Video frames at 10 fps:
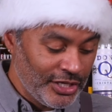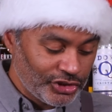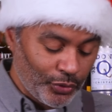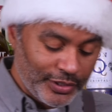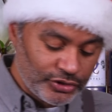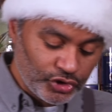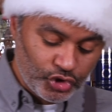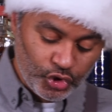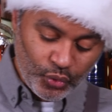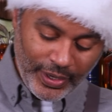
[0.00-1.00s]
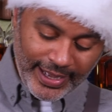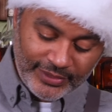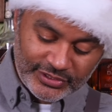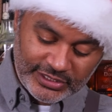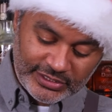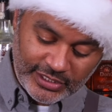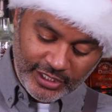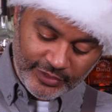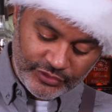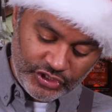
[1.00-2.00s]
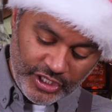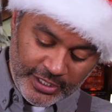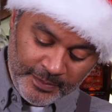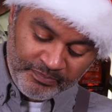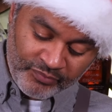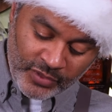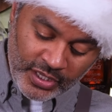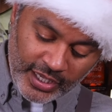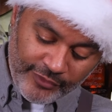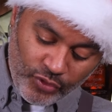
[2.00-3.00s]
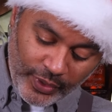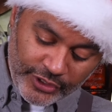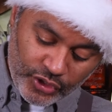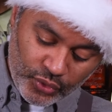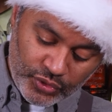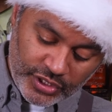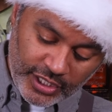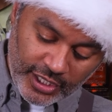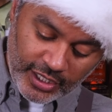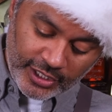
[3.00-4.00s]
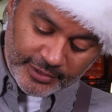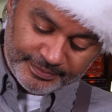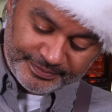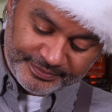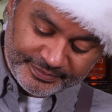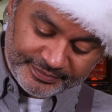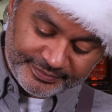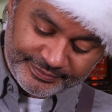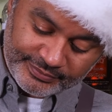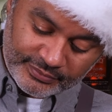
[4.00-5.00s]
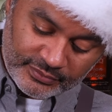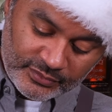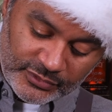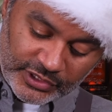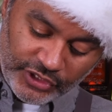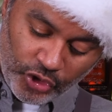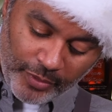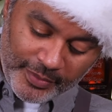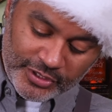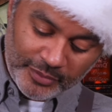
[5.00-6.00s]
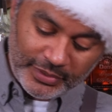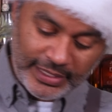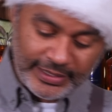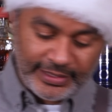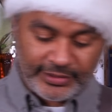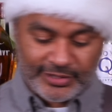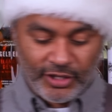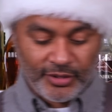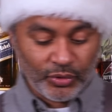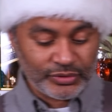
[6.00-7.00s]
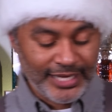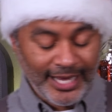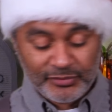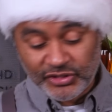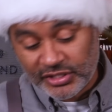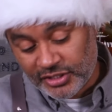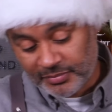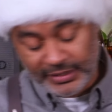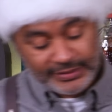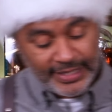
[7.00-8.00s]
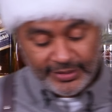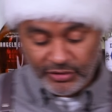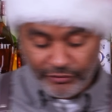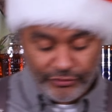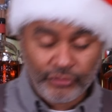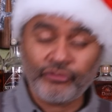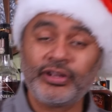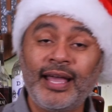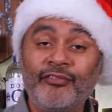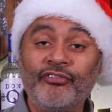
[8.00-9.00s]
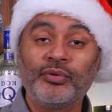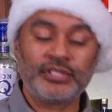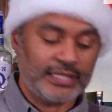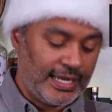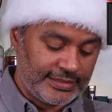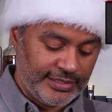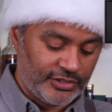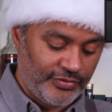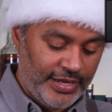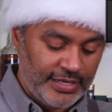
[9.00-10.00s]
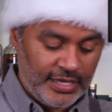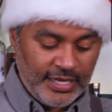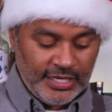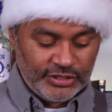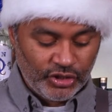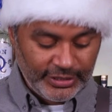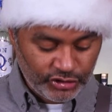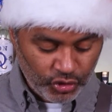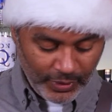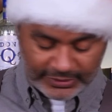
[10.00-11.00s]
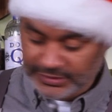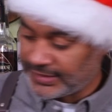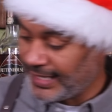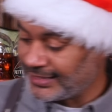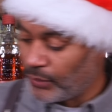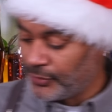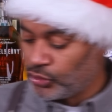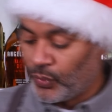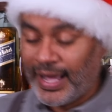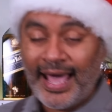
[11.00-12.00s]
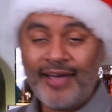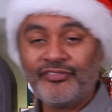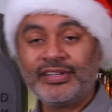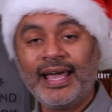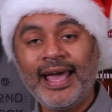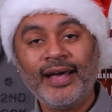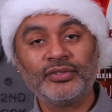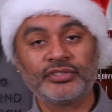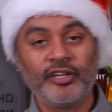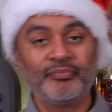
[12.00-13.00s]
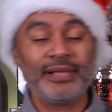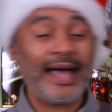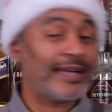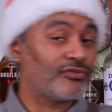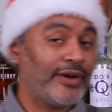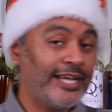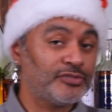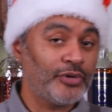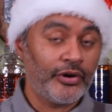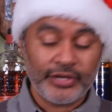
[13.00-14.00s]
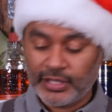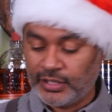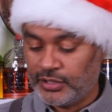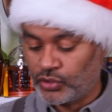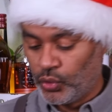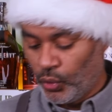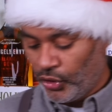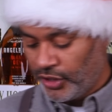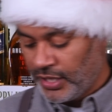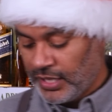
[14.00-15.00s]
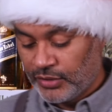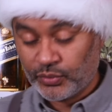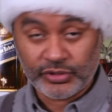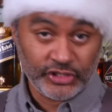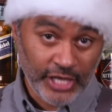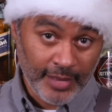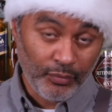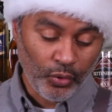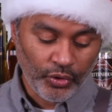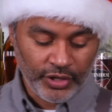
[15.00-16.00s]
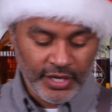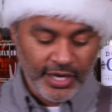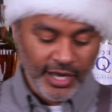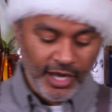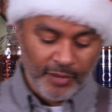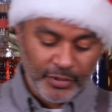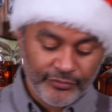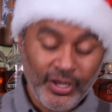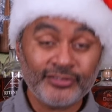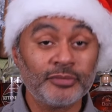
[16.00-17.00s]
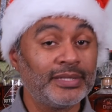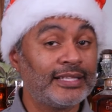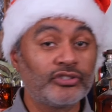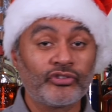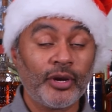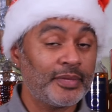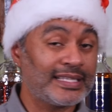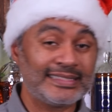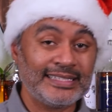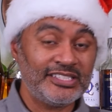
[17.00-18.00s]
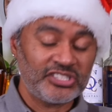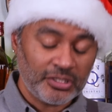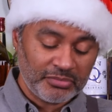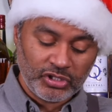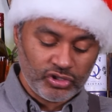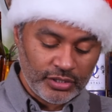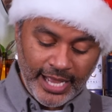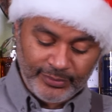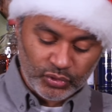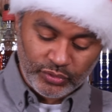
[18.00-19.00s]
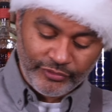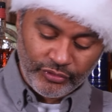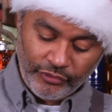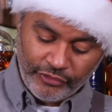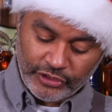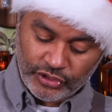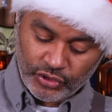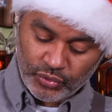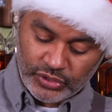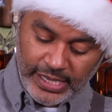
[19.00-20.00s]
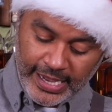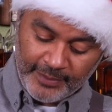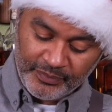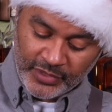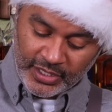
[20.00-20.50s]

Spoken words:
So we're gonna do 2 ounces of gin. If you want to use, you know, maybe something like a Old Tom's gin or something like that, you know, feel free, have fun with your cocktails, all right? So that's 2 ounces of that. Then we'll do 1/2 ounce of black raspberry liqueur, Chambord. But if you have something like creme de cassis or something, you should absolutely feel free to use that.